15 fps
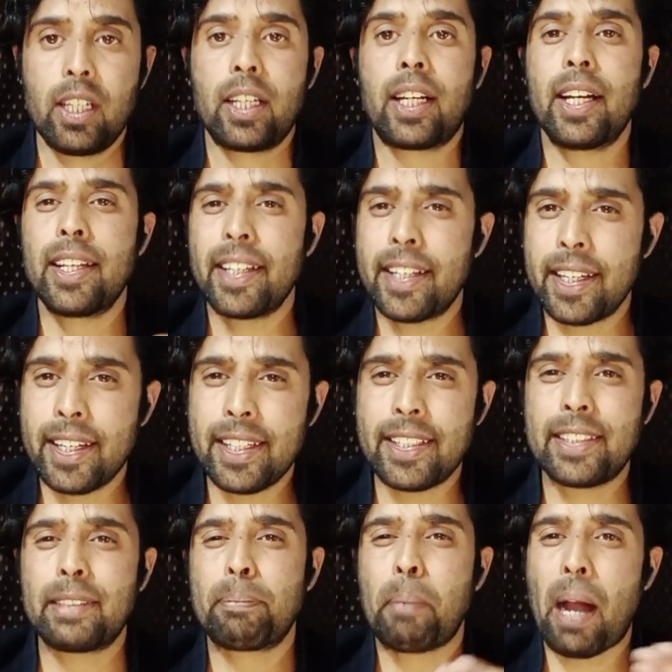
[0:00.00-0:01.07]

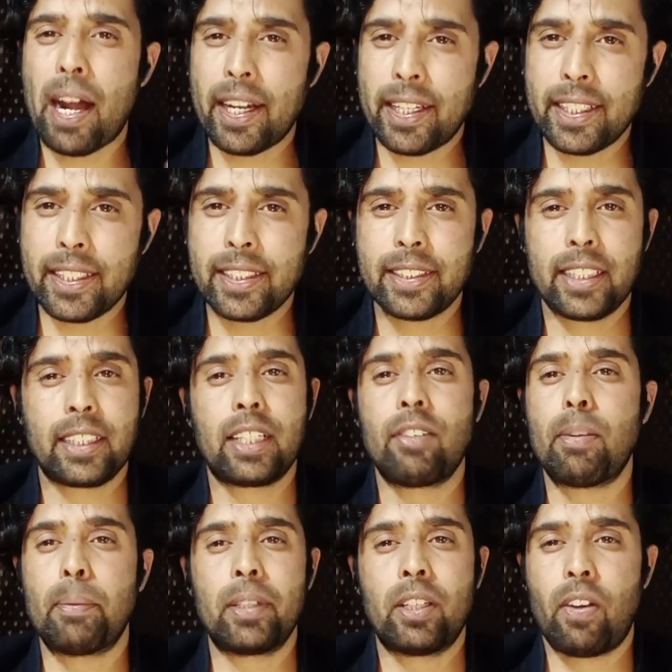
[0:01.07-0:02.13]
candidates, parties, and
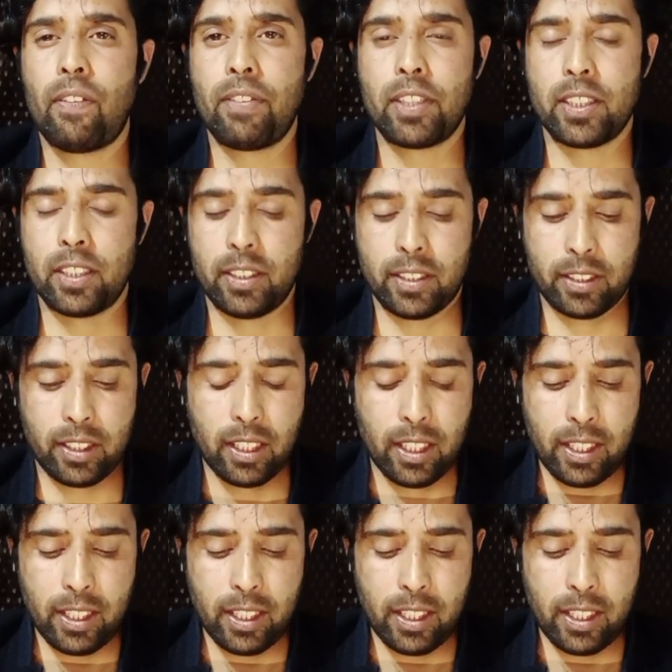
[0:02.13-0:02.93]
government officials,